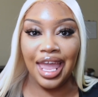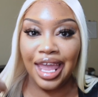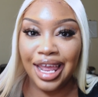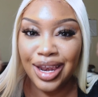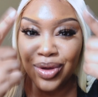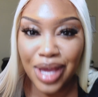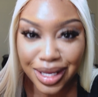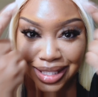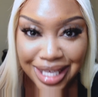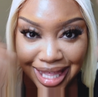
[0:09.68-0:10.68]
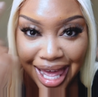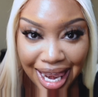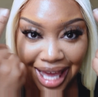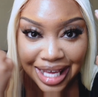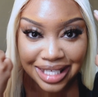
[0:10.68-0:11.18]
And do y'all see that
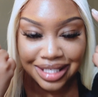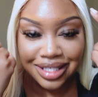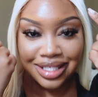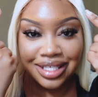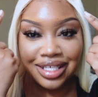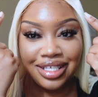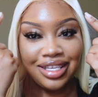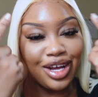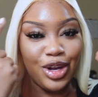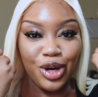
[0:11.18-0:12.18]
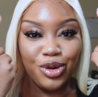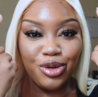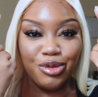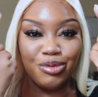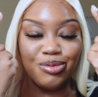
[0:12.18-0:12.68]
lace? Y'all
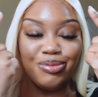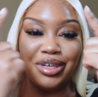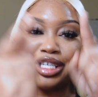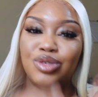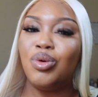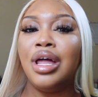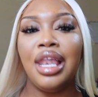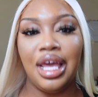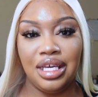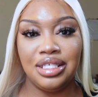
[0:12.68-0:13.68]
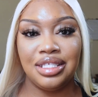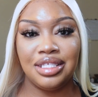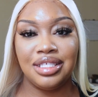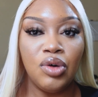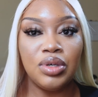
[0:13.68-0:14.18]
don't? Because what
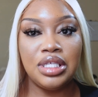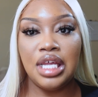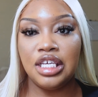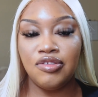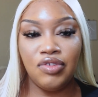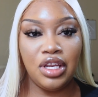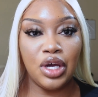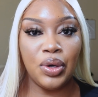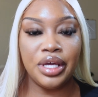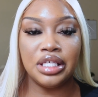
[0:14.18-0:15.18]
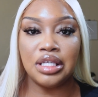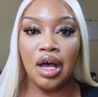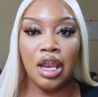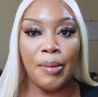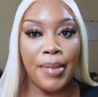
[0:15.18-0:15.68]
lace? But today's video is
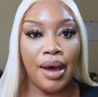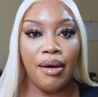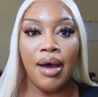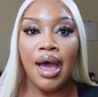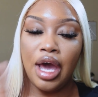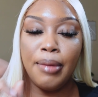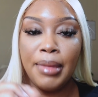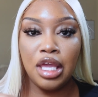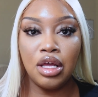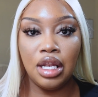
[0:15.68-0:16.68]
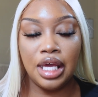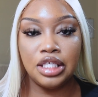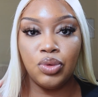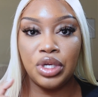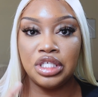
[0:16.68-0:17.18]
all about how to make your
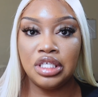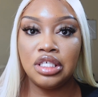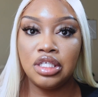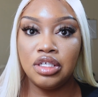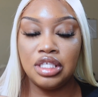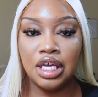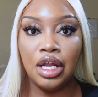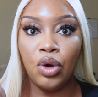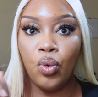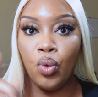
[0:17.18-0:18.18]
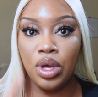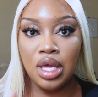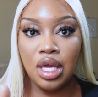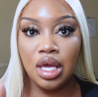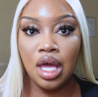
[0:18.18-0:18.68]
lace with a 613
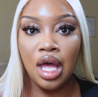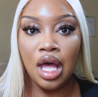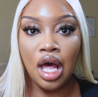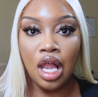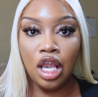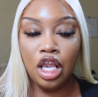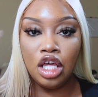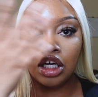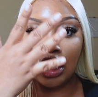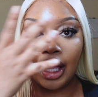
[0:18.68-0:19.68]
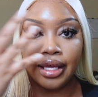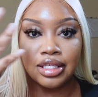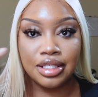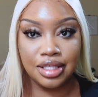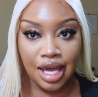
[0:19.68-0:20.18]
wig look like
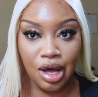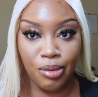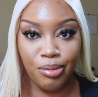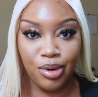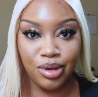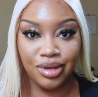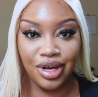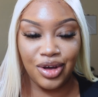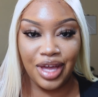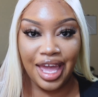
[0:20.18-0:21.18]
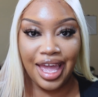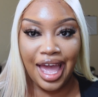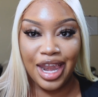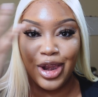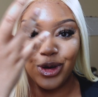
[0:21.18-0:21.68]
scalp. Okay,
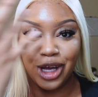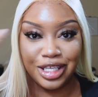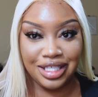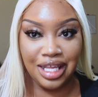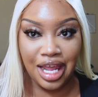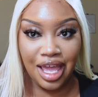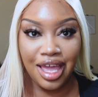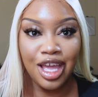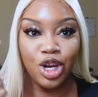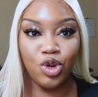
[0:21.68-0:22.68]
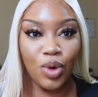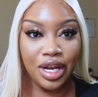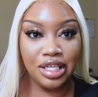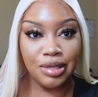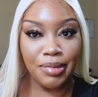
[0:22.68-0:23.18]
I know y'all see that. Do I
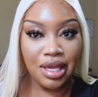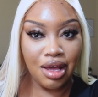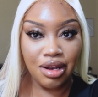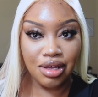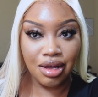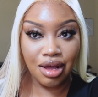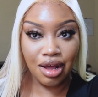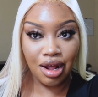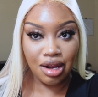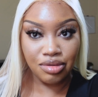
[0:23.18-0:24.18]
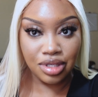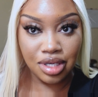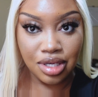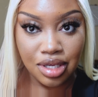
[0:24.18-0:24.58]
need to make y'all look closer?